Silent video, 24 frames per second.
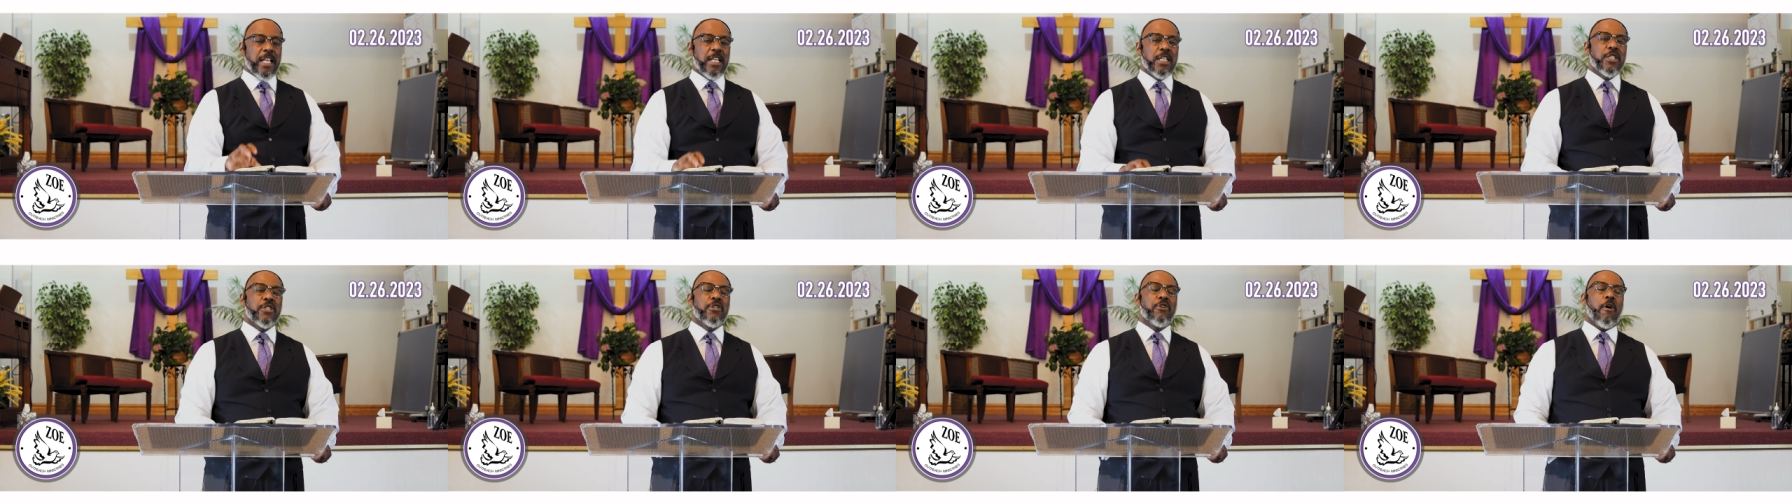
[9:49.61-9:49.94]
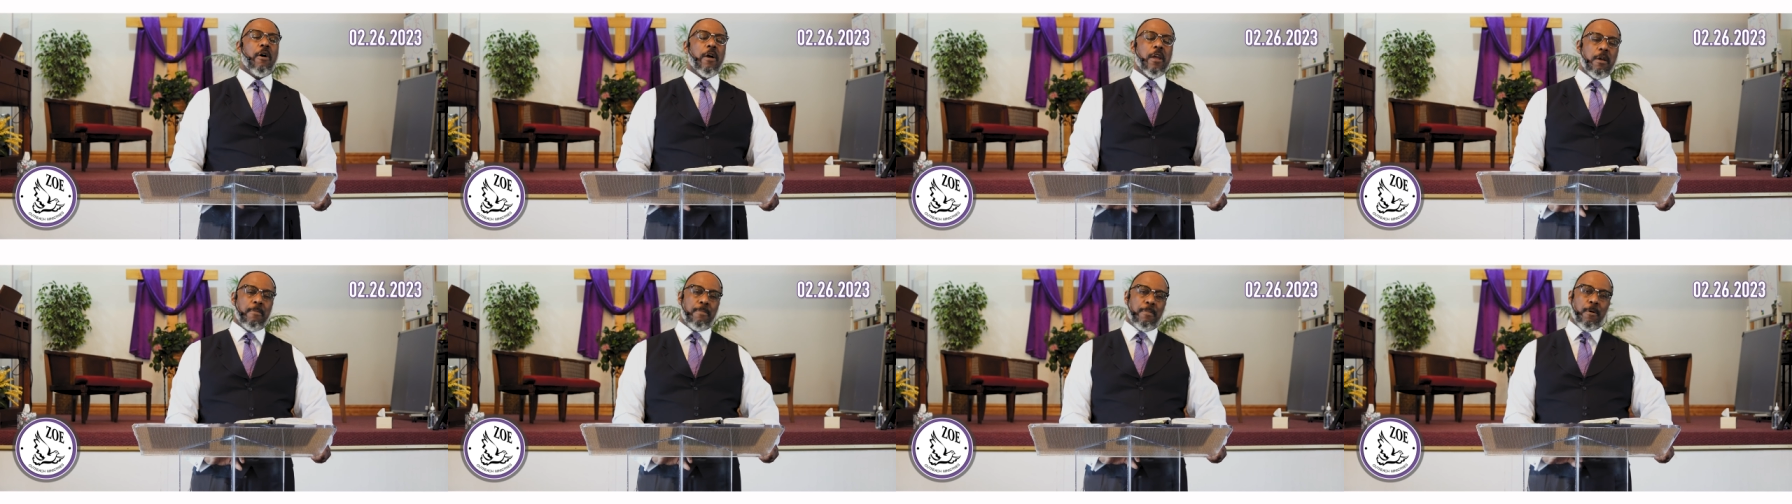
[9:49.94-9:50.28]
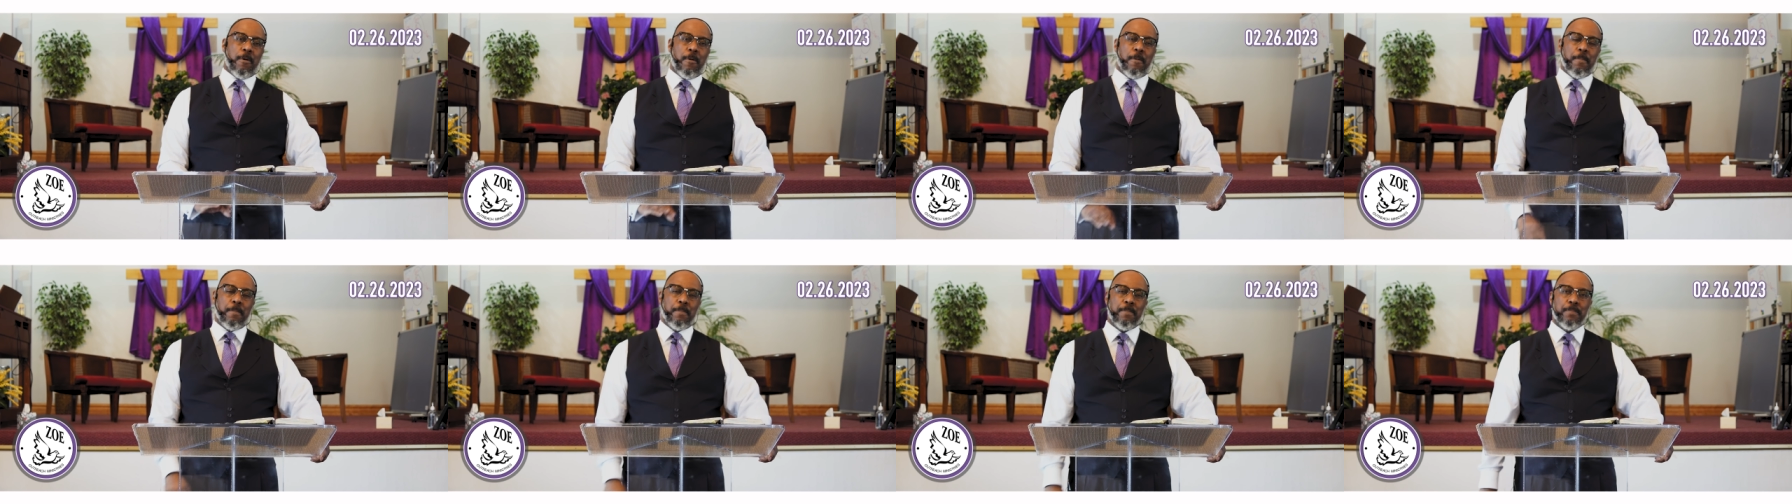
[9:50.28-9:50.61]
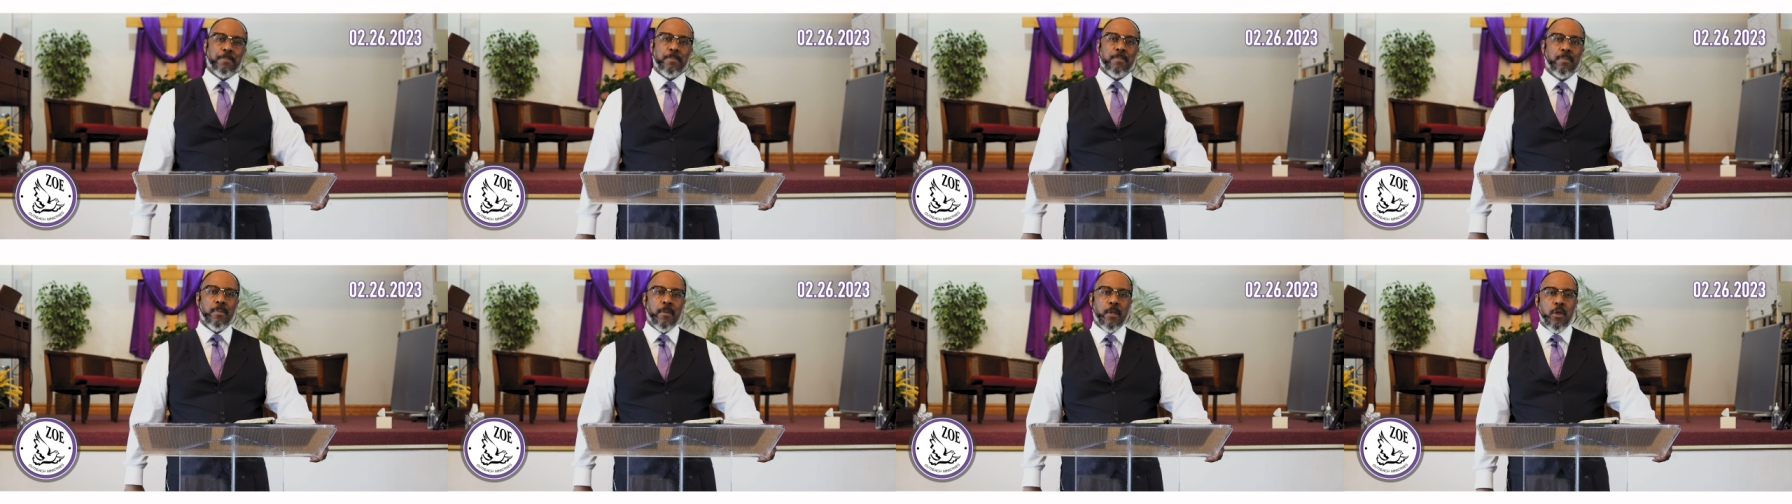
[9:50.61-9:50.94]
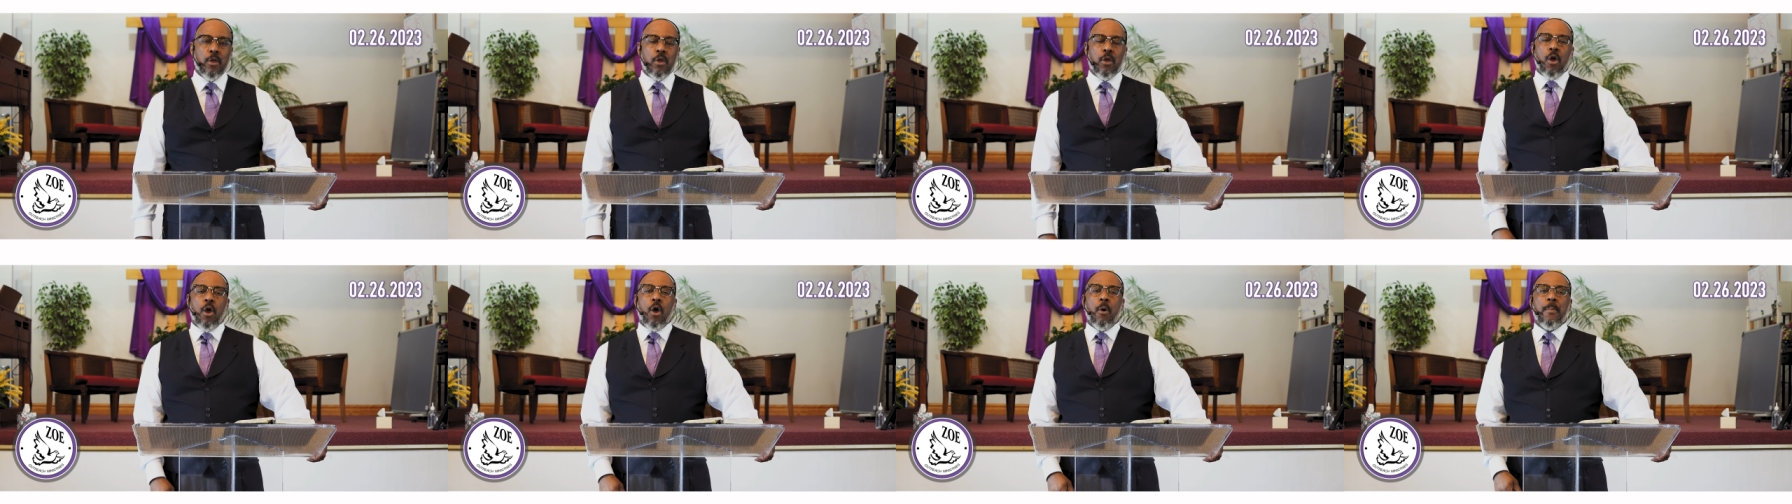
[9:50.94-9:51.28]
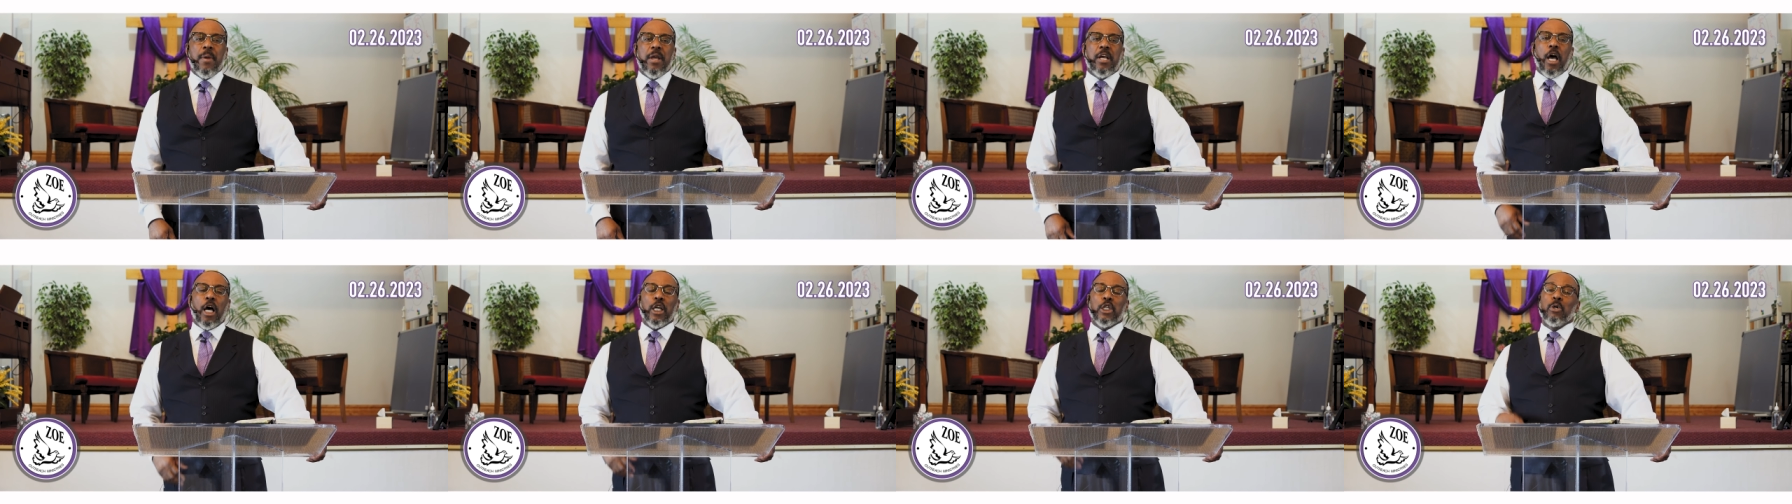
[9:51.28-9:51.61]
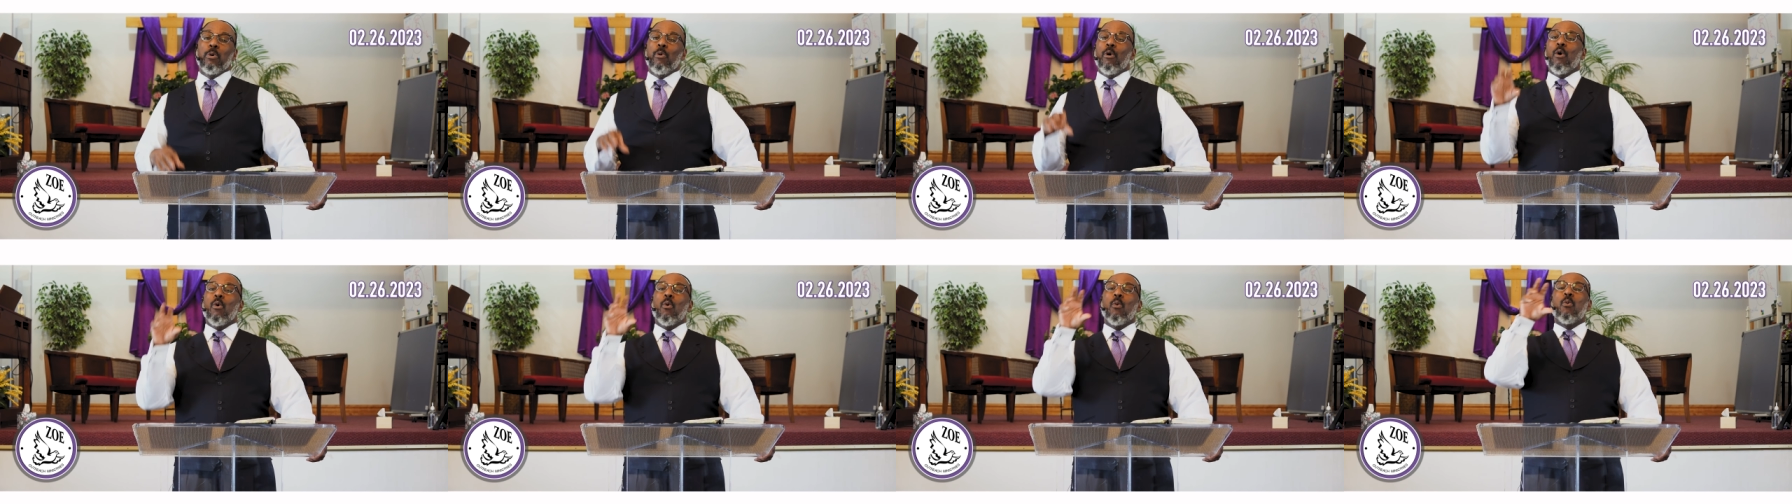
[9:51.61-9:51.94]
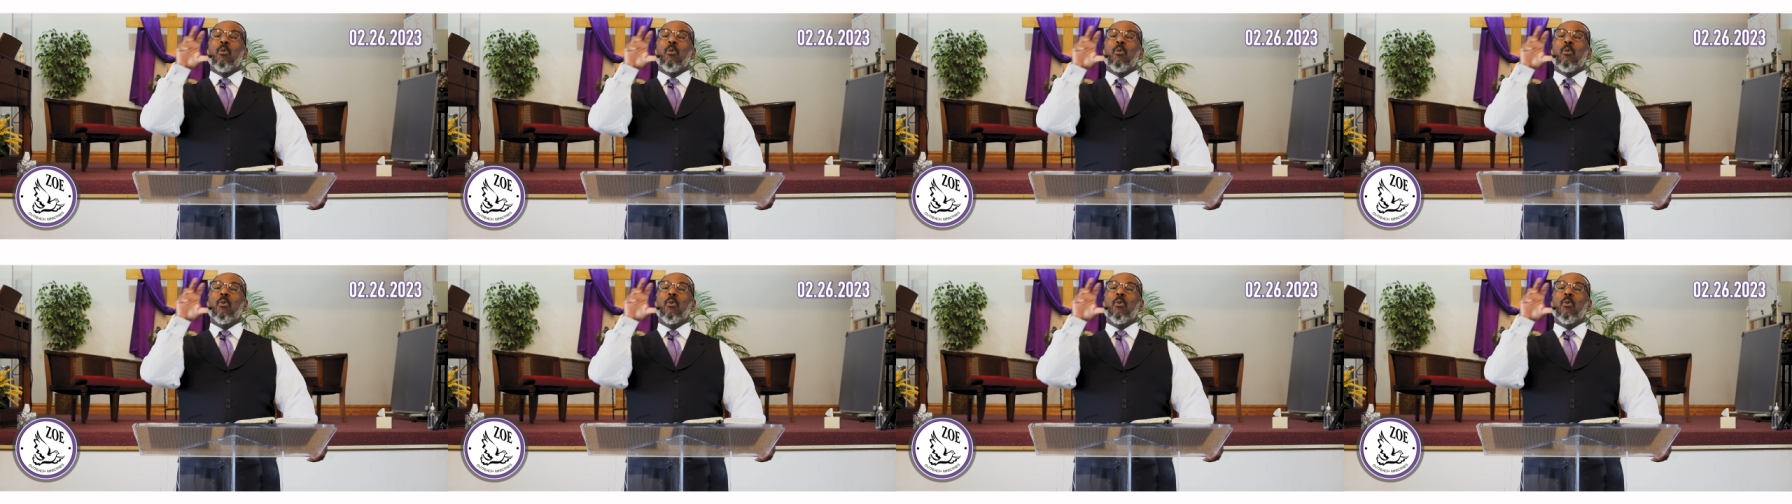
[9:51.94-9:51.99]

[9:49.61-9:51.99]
enjoyable because you were